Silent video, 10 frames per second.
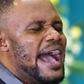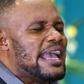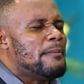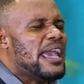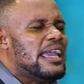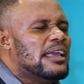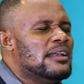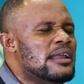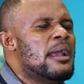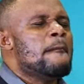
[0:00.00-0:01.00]
I am
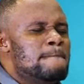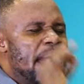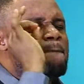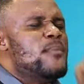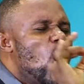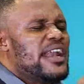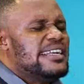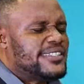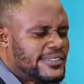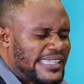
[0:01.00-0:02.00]
in my
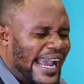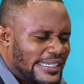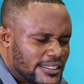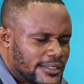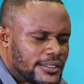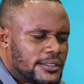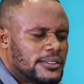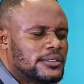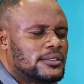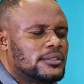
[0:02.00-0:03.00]
morning
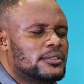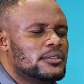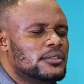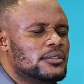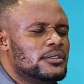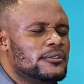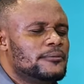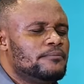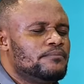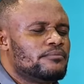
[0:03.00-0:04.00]
states.
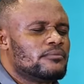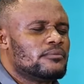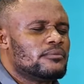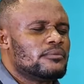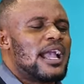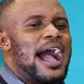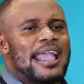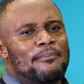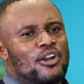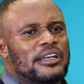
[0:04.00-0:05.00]

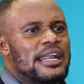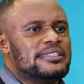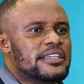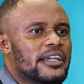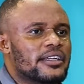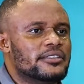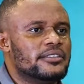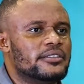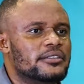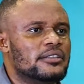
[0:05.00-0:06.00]
I am not late
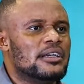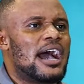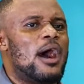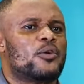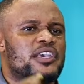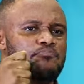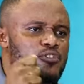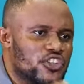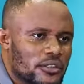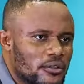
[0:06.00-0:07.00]
yet. I'll
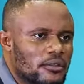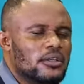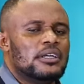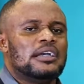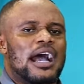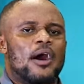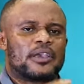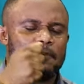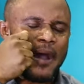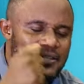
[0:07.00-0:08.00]
keep pushing.
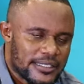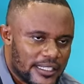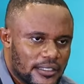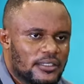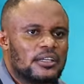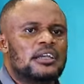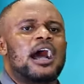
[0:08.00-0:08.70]
I'll keep hustling.